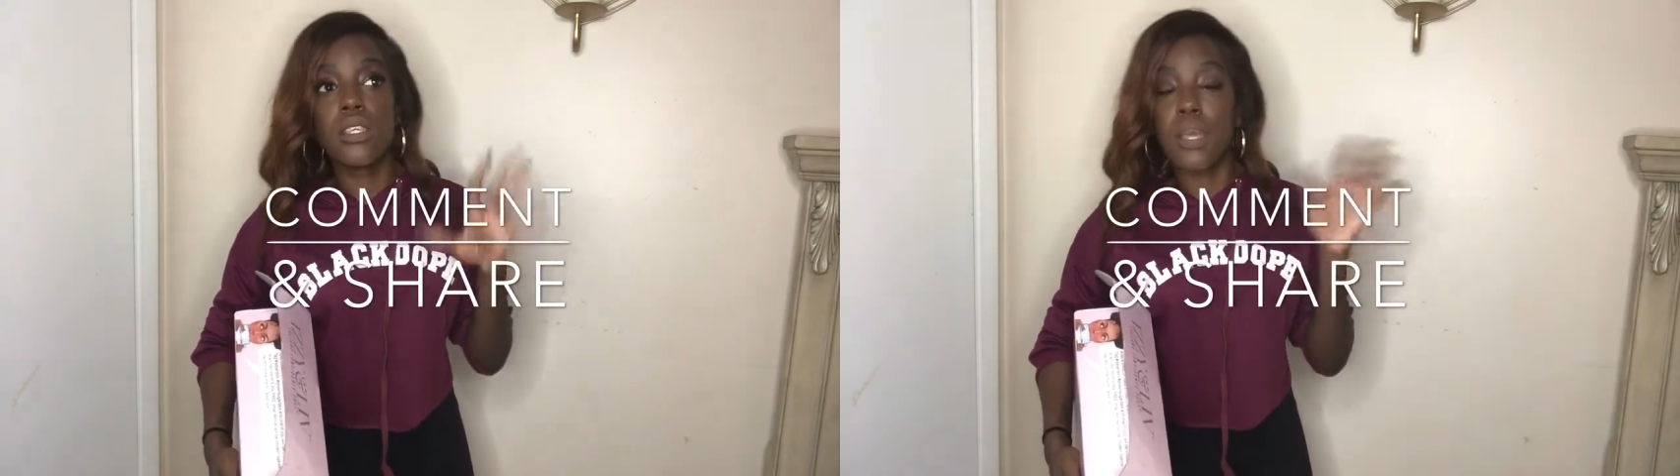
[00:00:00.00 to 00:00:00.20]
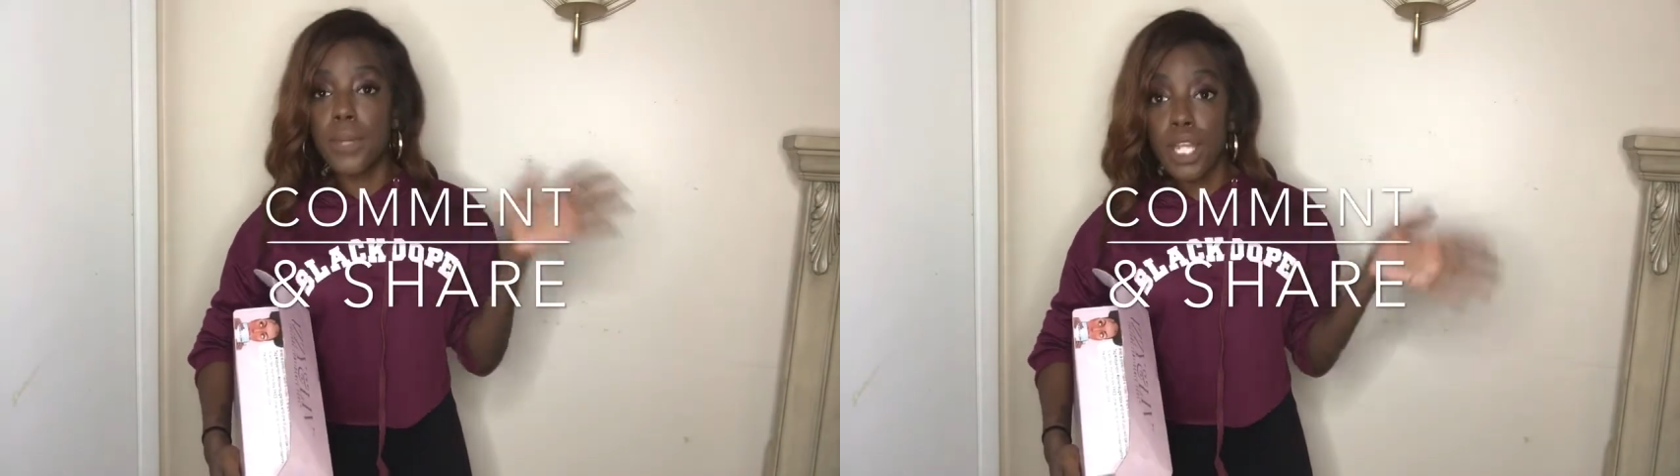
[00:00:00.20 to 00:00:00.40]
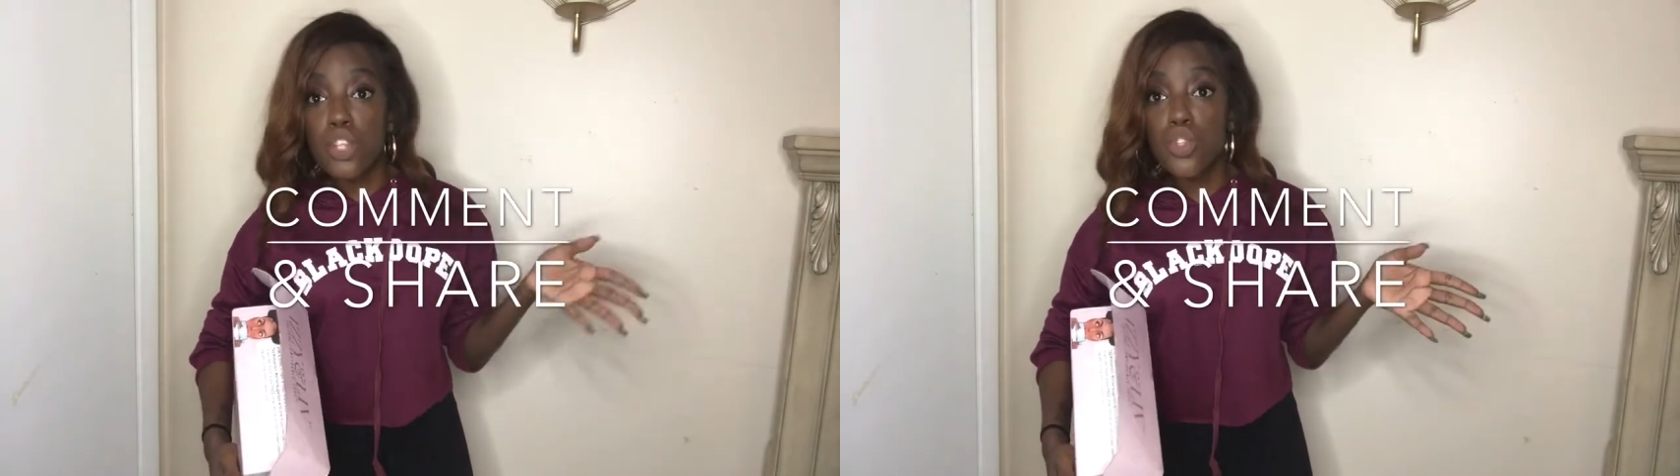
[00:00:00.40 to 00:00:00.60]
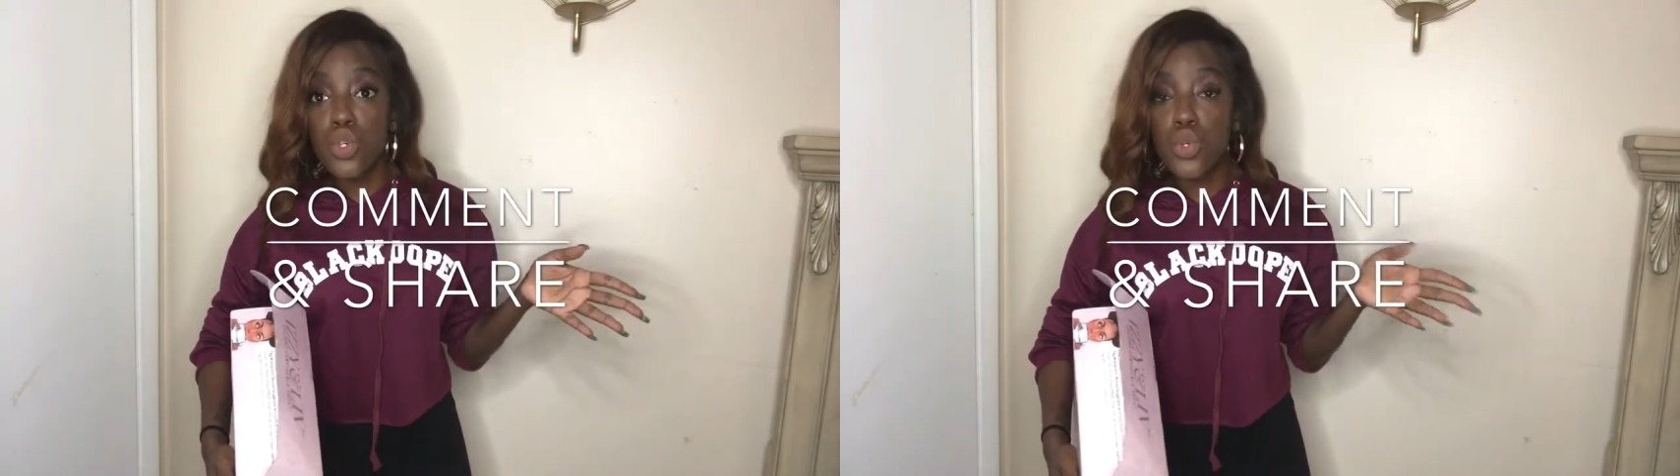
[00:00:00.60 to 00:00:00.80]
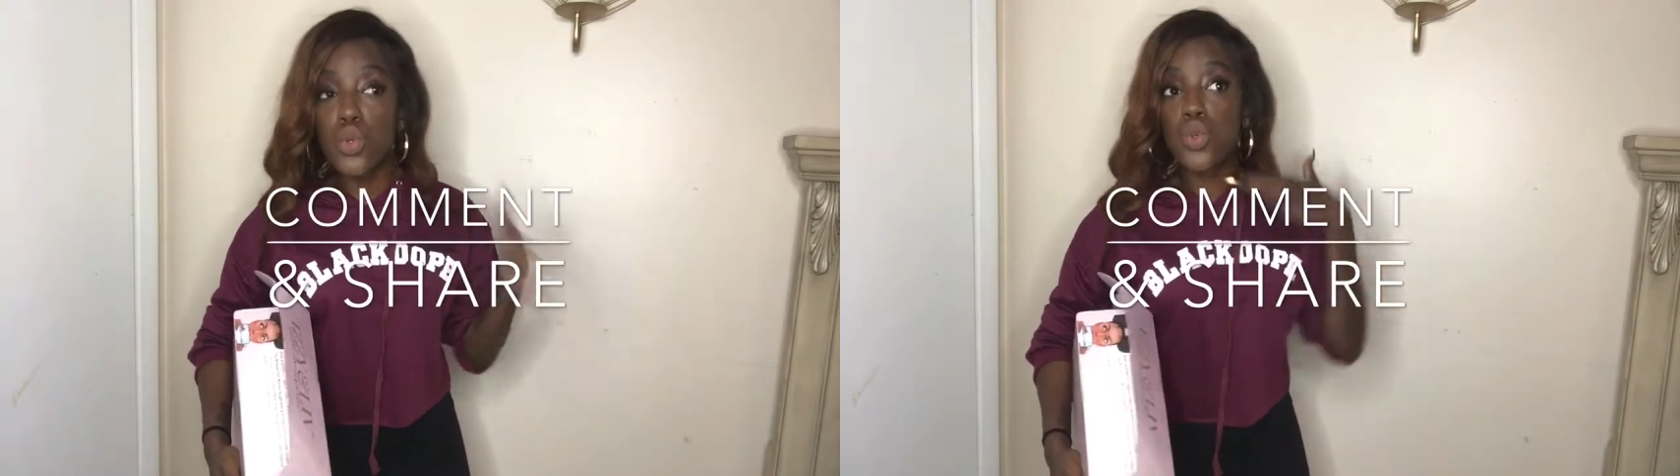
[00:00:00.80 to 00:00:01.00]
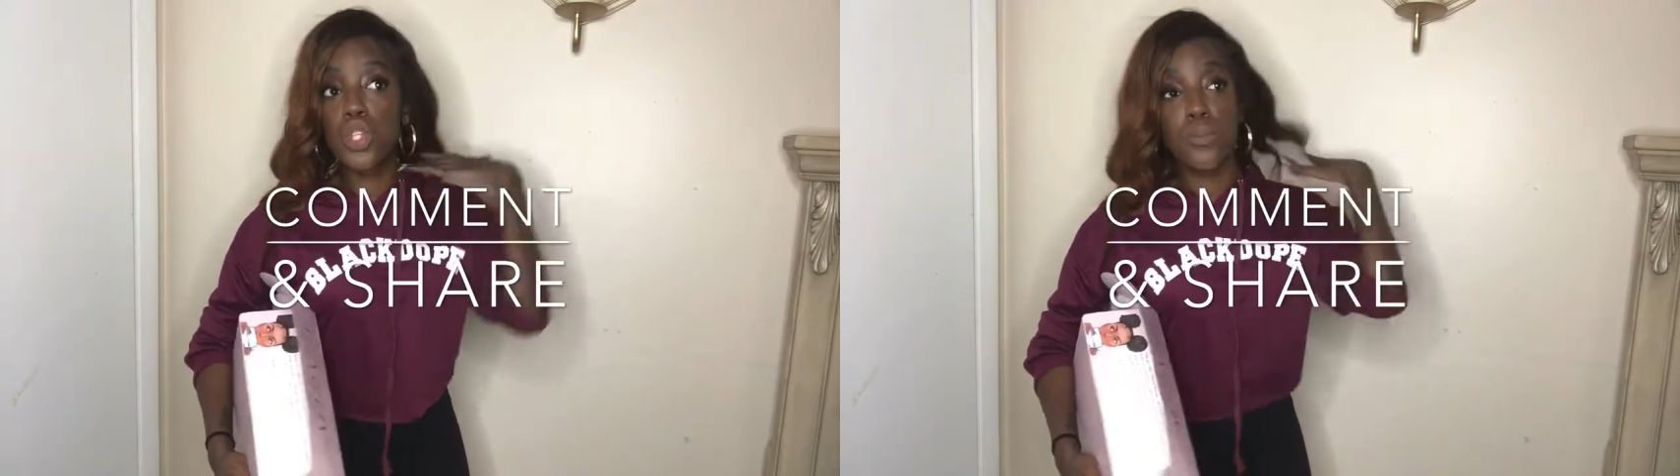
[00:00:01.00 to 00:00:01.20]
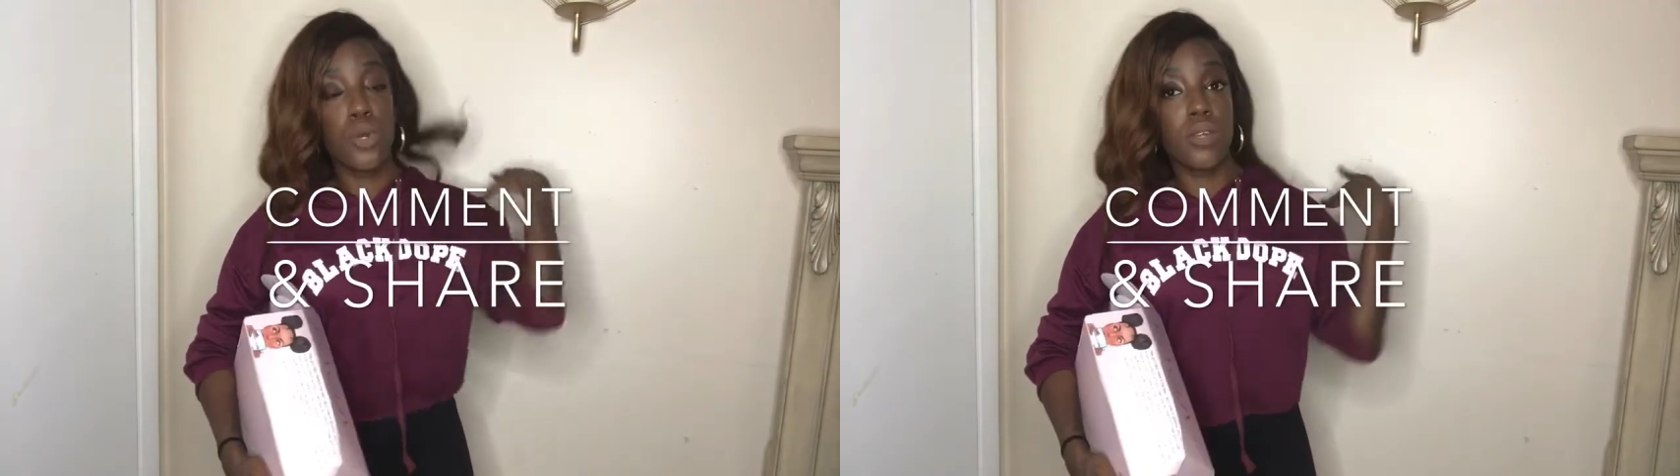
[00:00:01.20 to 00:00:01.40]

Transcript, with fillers: People, I mean, I do like, support